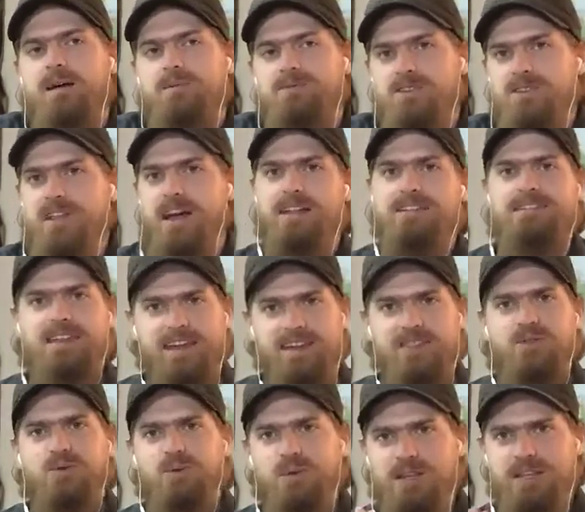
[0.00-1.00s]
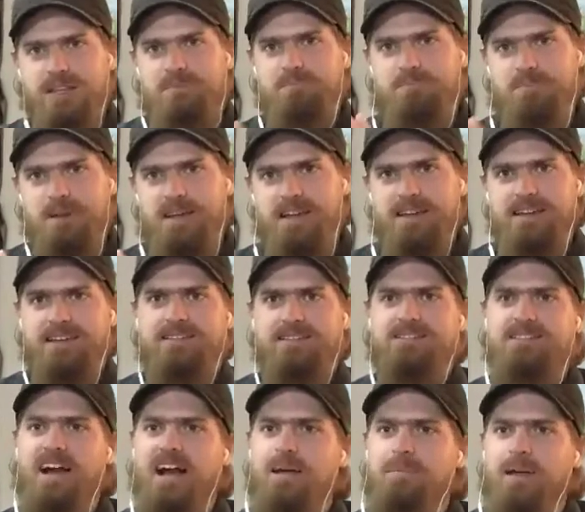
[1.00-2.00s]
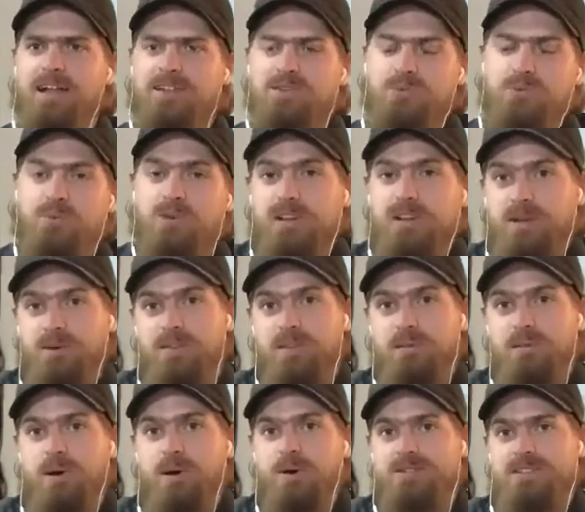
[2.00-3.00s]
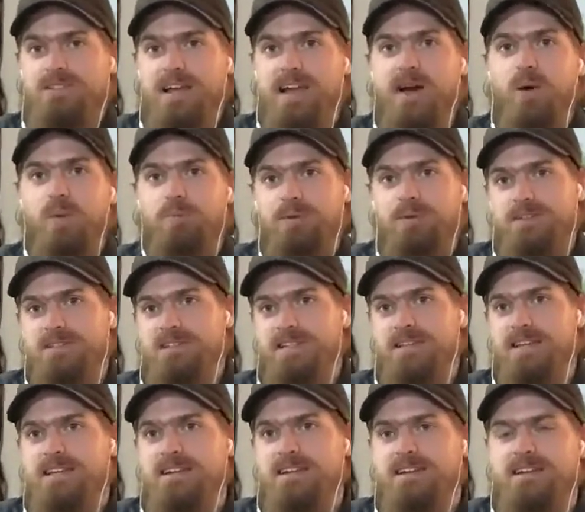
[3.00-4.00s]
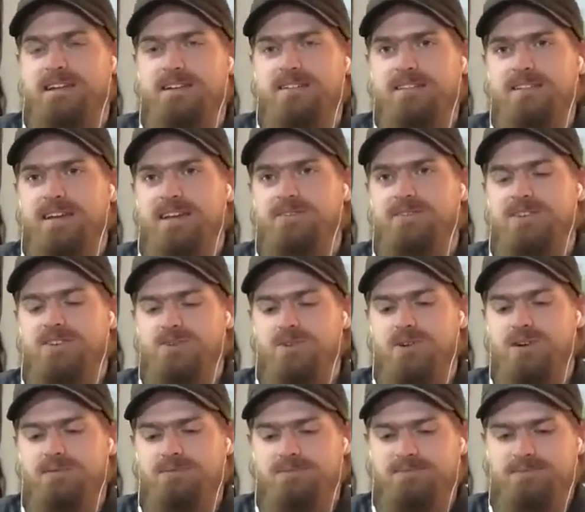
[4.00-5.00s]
So that's like the really big time. That's really when the most help is needed here in the land of Israel.